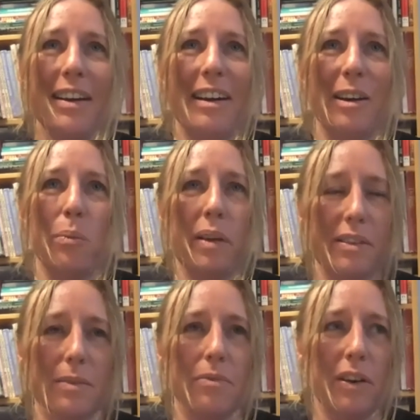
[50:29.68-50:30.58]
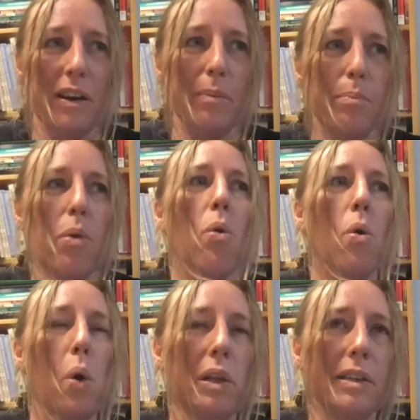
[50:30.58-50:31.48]
with some very poor
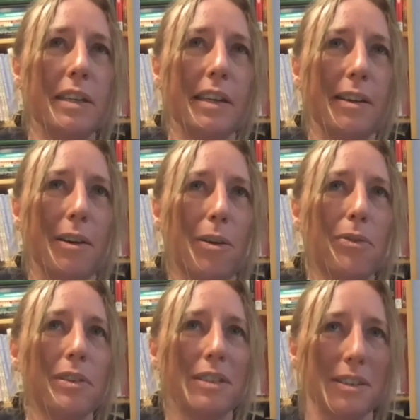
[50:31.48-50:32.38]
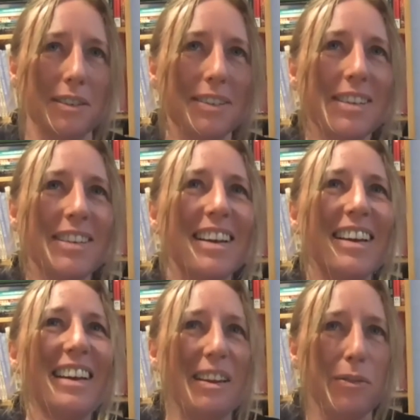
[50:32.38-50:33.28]
quality officers
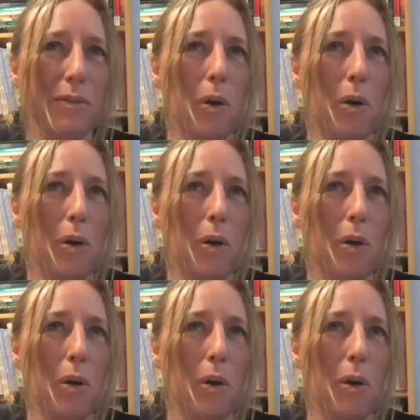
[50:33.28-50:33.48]
involved.